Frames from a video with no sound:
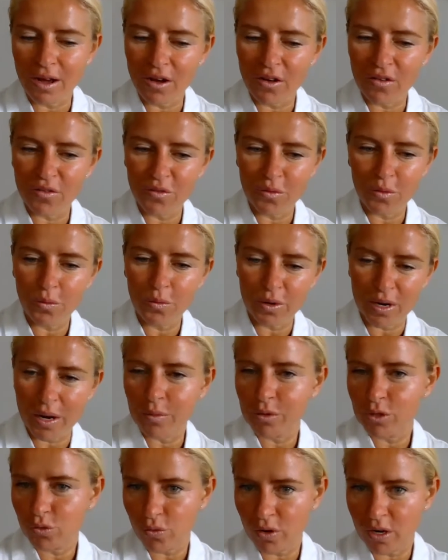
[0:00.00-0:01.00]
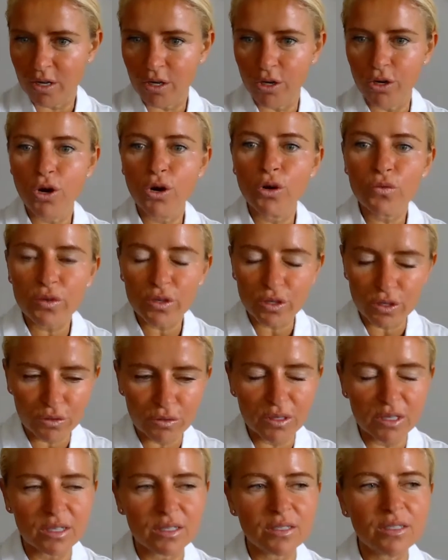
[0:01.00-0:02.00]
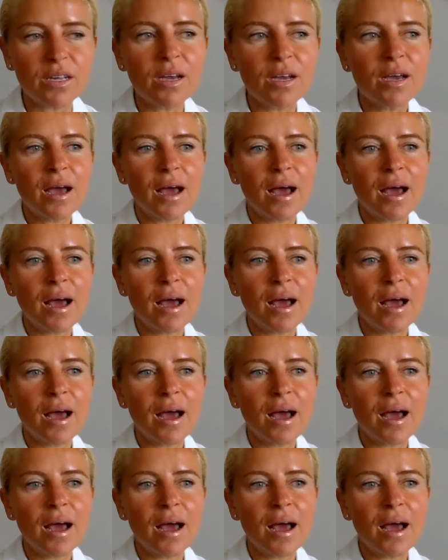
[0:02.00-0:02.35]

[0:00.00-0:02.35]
of when I was running COVID units,